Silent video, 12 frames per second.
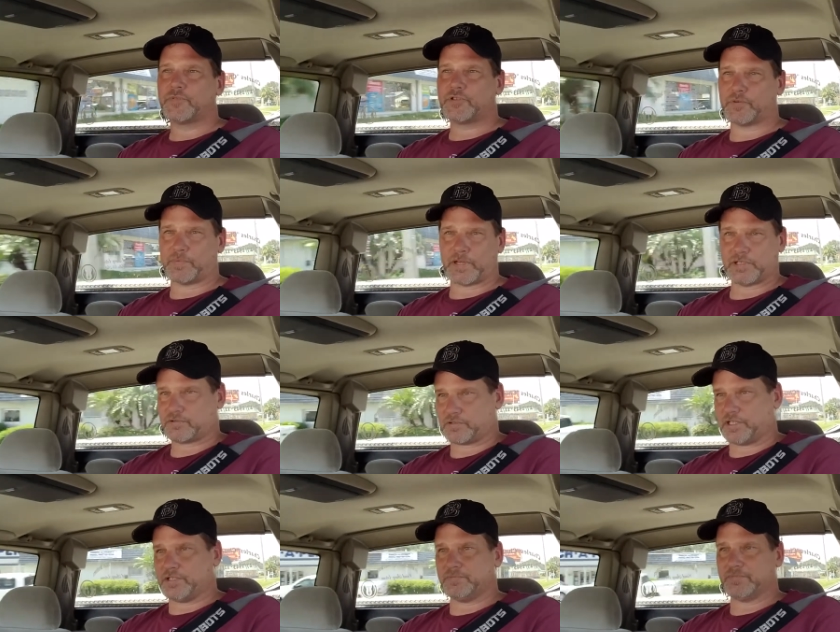So my
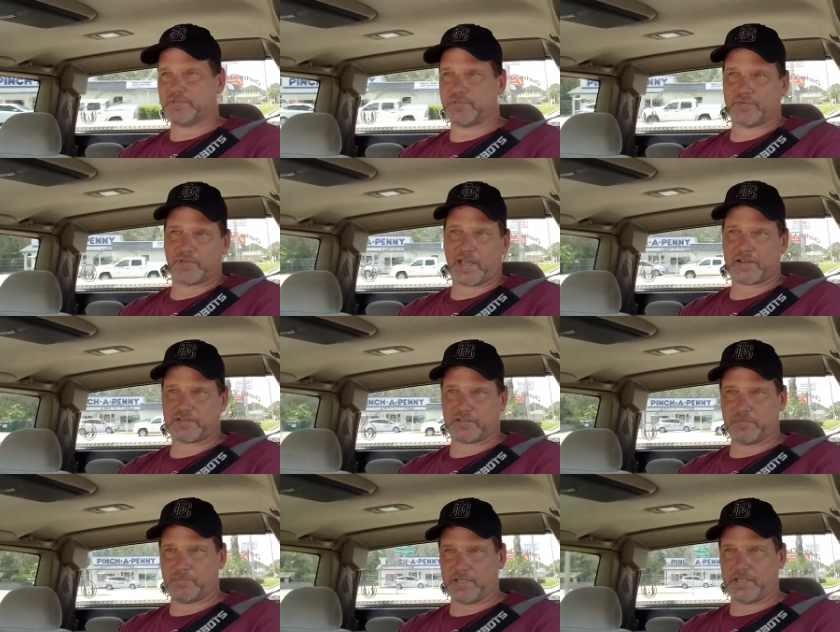dreams of
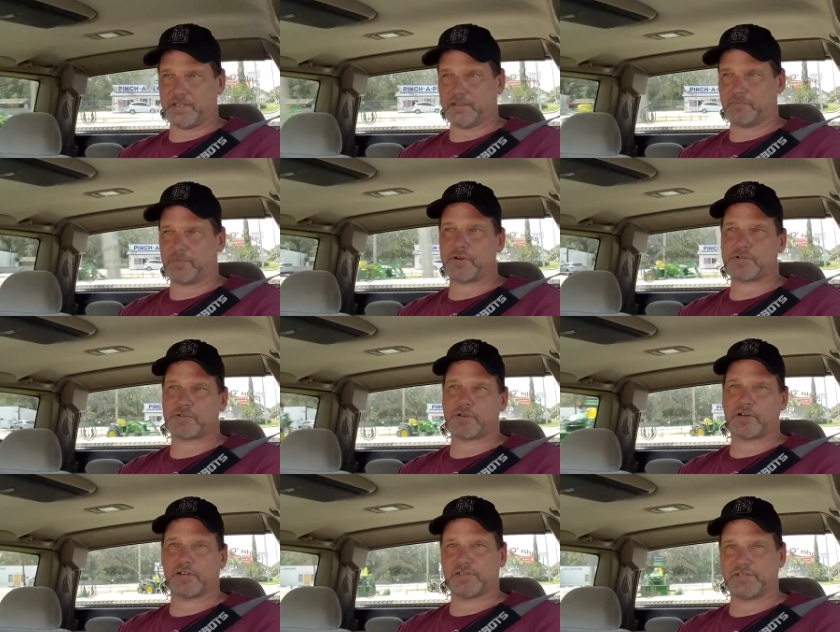actually being a martial
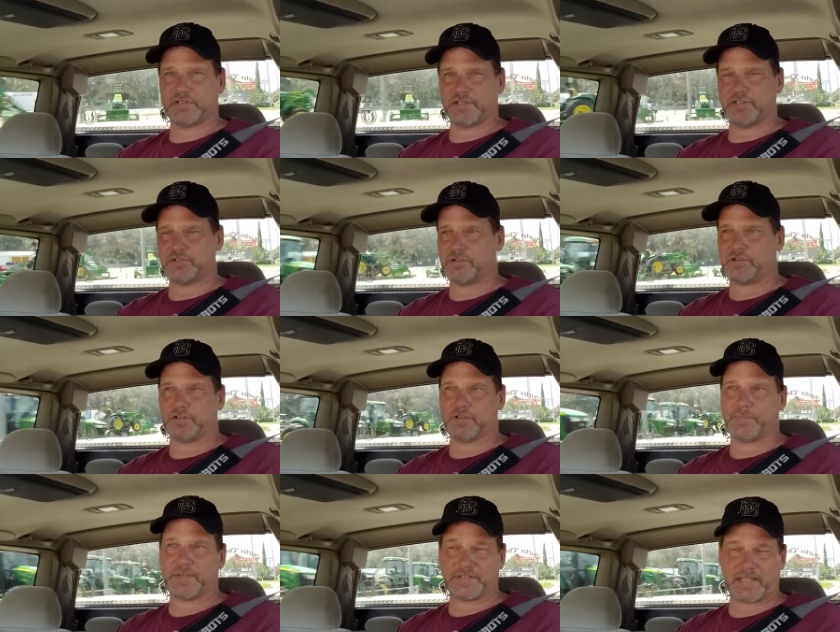artist in the Junior
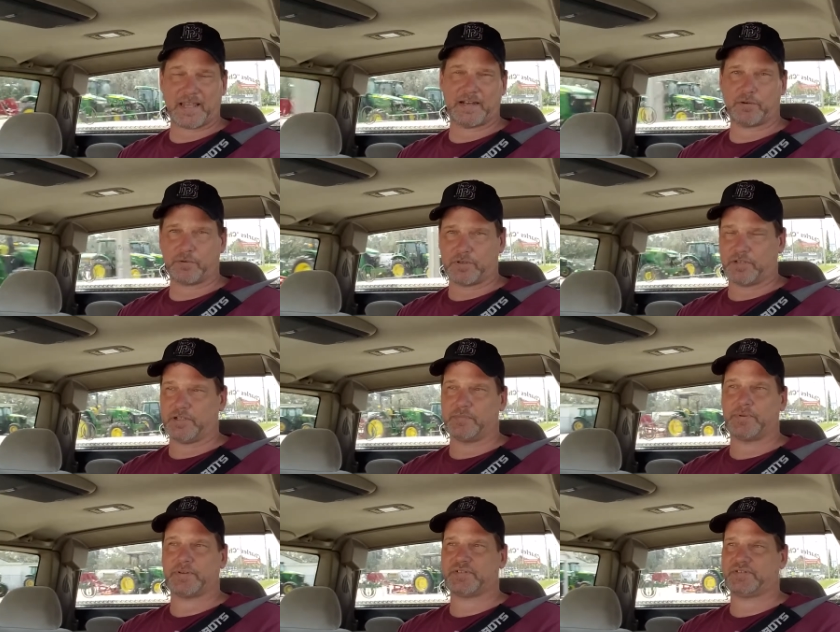Olympics and or the
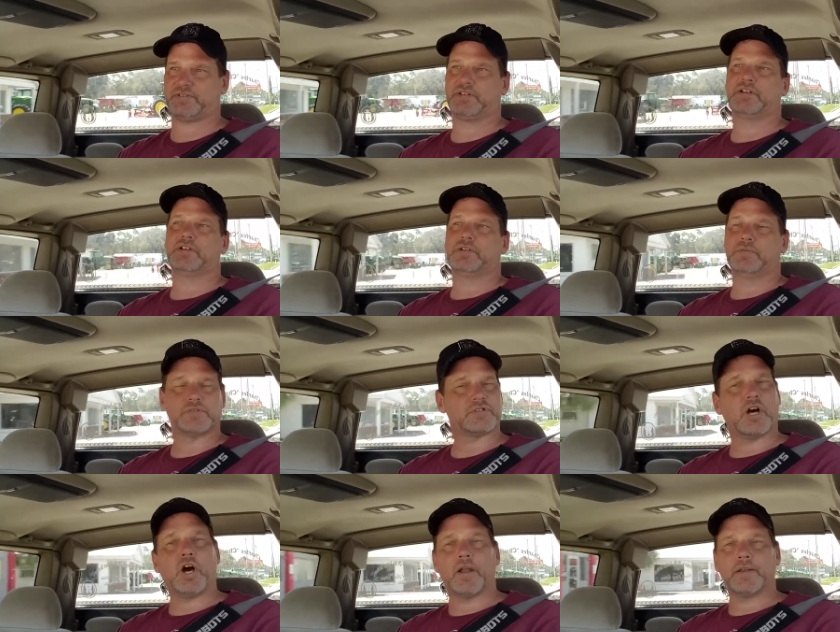Olympics was
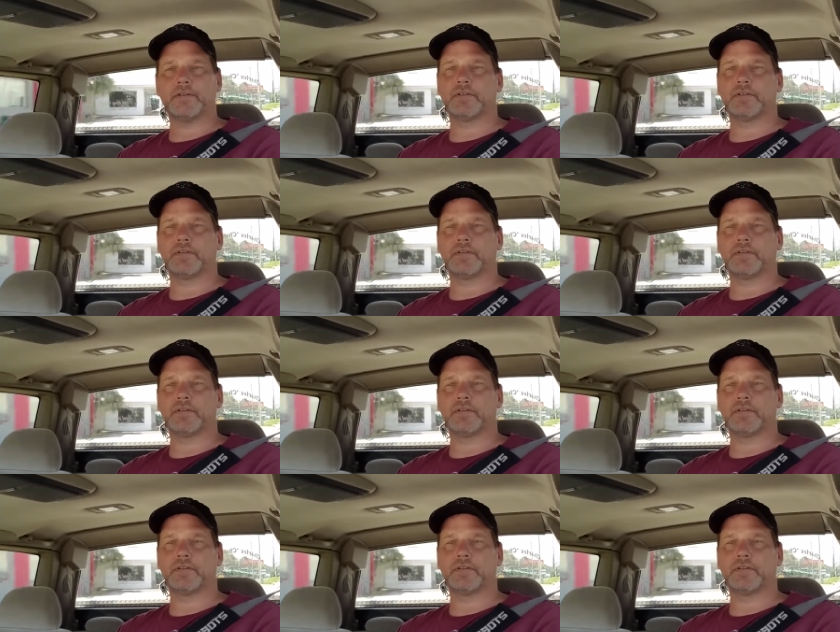gone.